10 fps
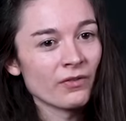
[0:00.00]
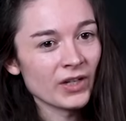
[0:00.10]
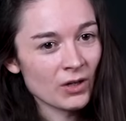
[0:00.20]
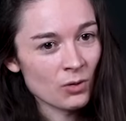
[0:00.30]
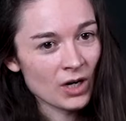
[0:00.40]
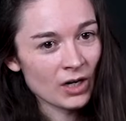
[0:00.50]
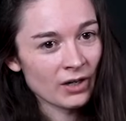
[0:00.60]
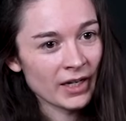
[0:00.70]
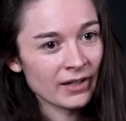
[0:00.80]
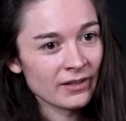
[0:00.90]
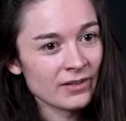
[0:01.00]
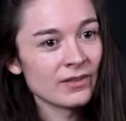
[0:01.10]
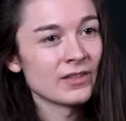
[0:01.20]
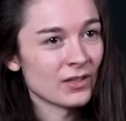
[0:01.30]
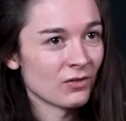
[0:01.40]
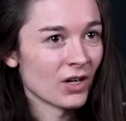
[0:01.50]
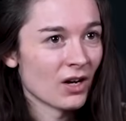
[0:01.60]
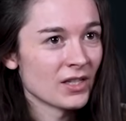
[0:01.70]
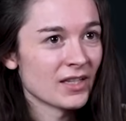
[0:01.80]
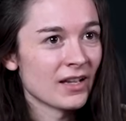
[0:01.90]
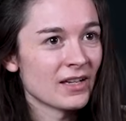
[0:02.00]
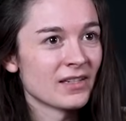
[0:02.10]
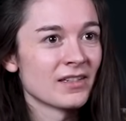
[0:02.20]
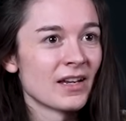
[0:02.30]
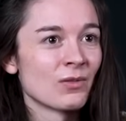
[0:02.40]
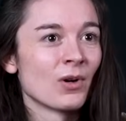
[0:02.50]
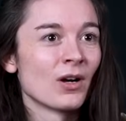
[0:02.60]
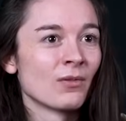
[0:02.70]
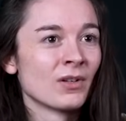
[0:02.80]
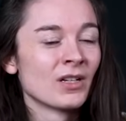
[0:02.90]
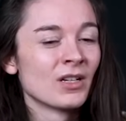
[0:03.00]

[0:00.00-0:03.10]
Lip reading: of Inquiry disregarded that and said, well,